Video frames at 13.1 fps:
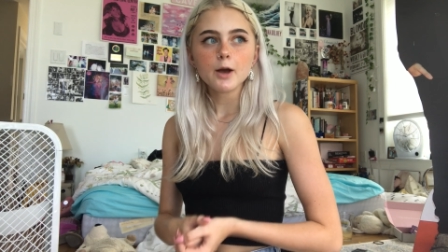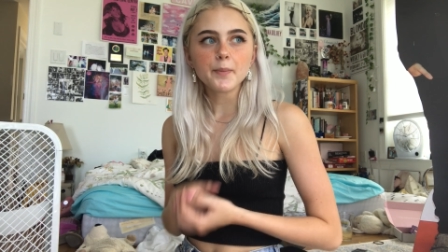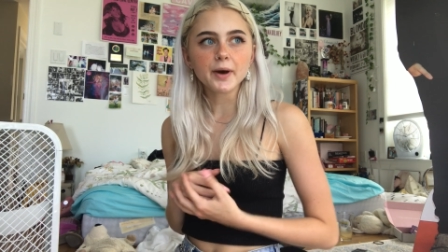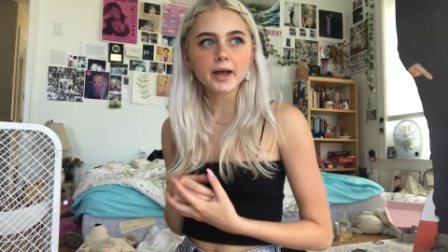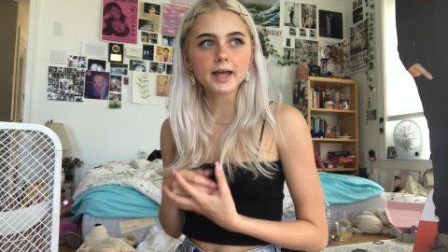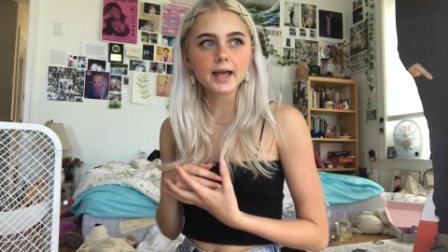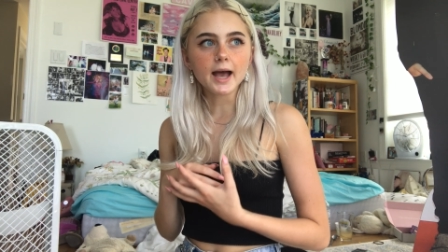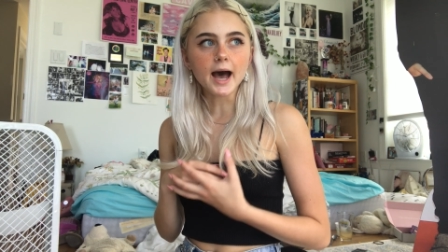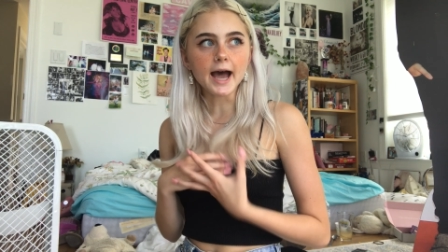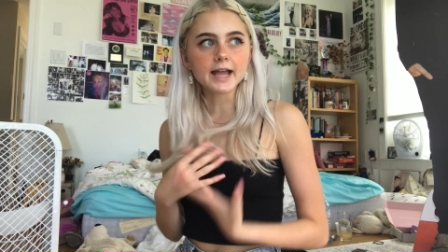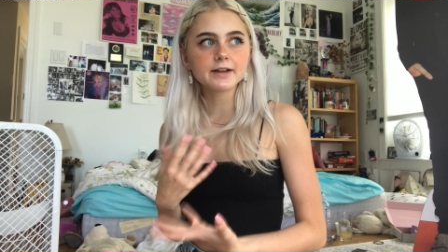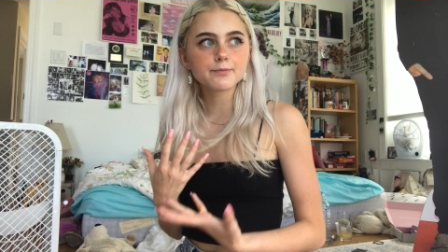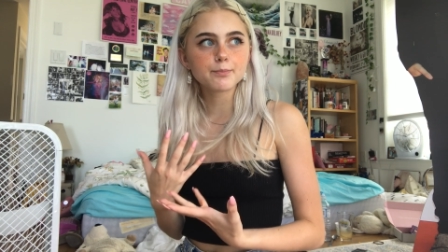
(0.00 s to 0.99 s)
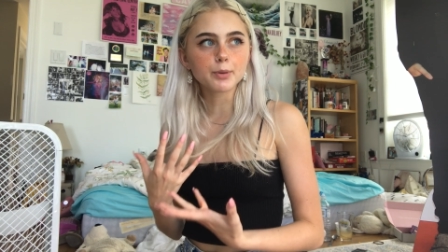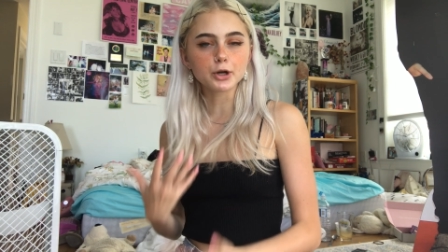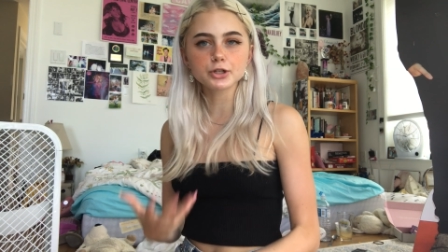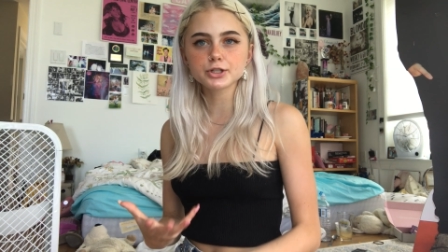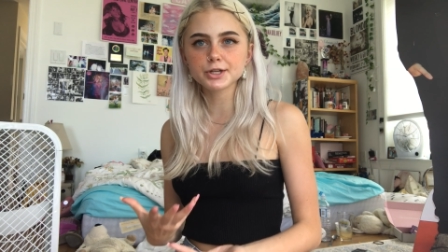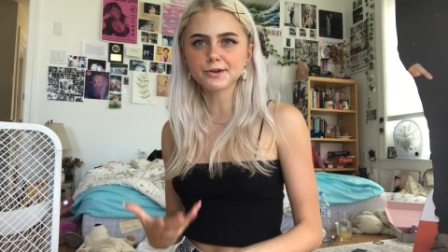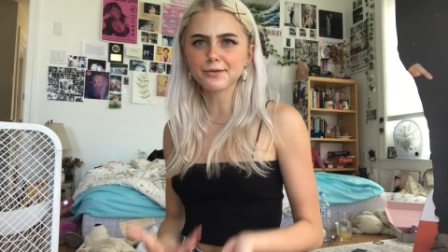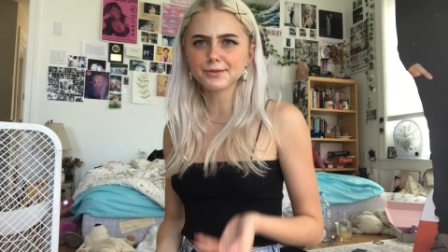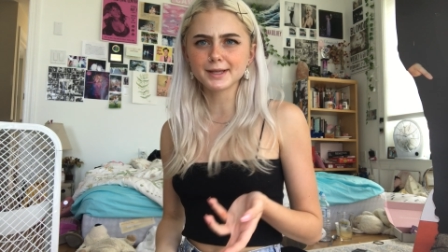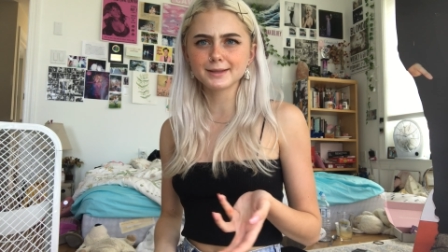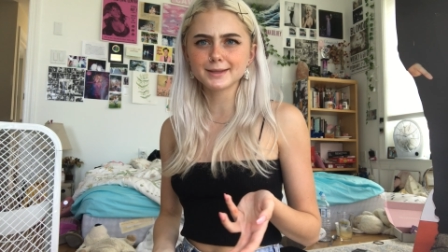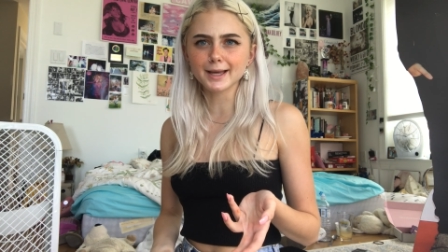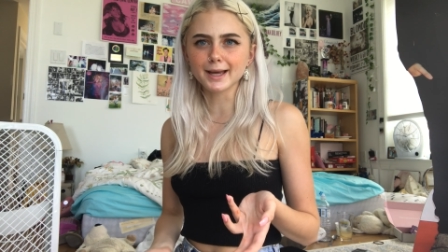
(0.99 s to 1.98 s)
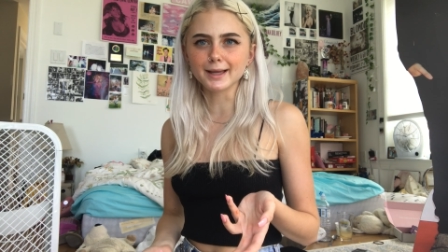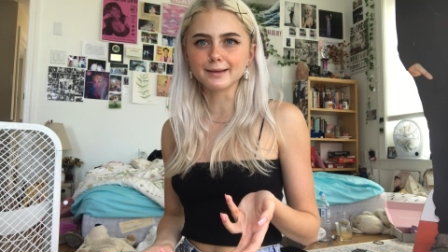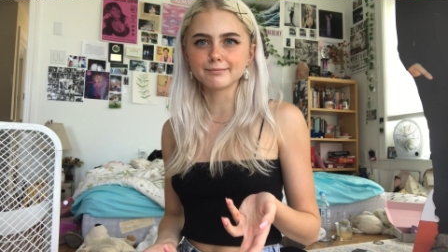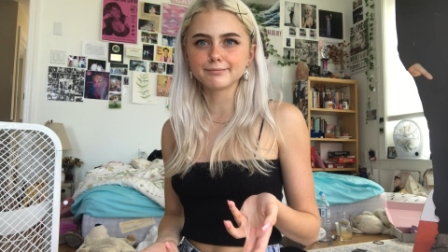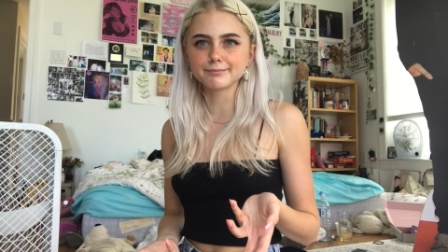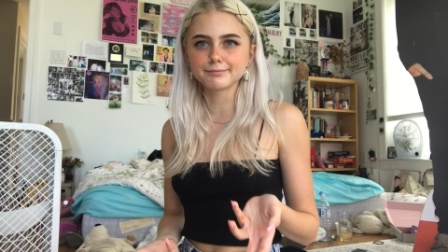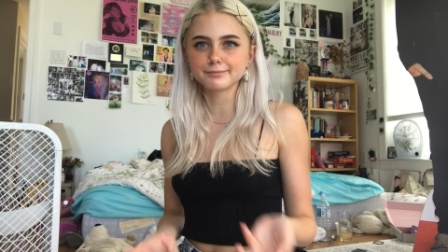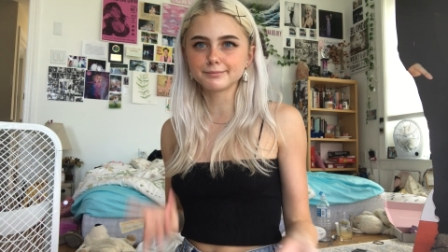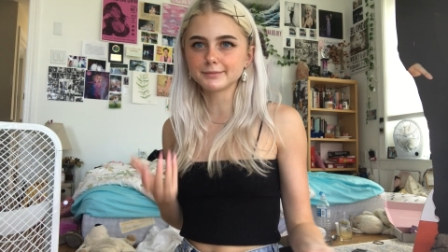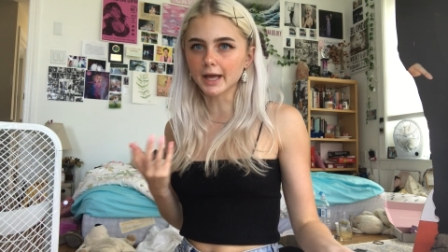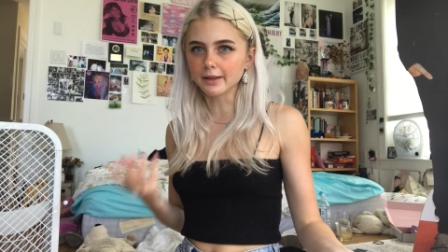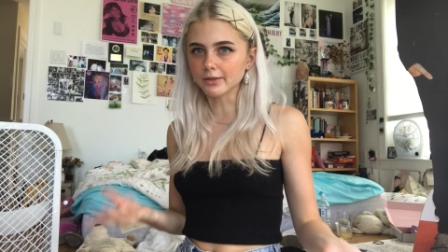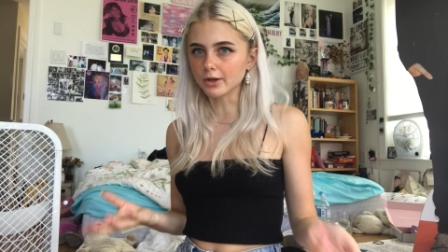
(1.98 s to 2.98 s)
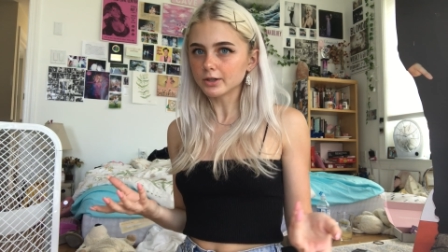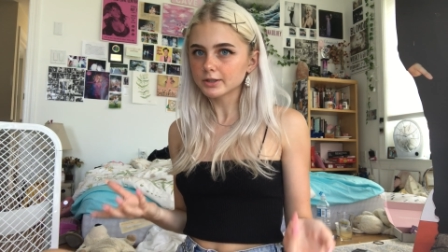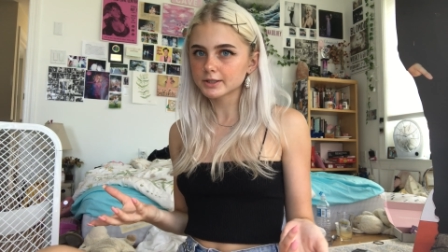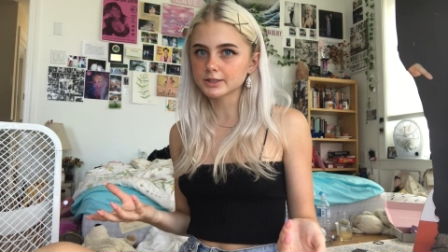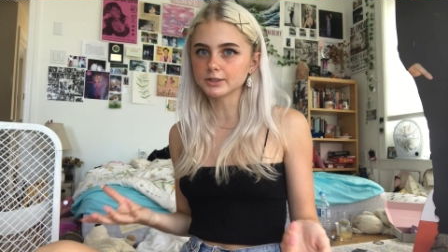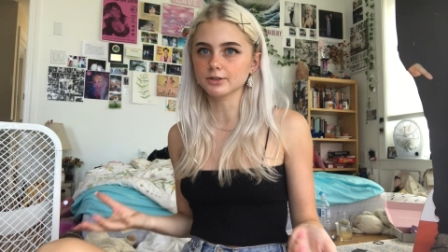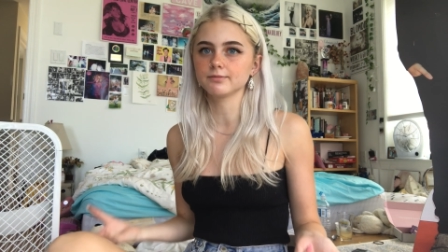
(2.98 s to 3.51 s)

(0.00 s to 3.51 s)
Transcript: but I personally don't think that that looks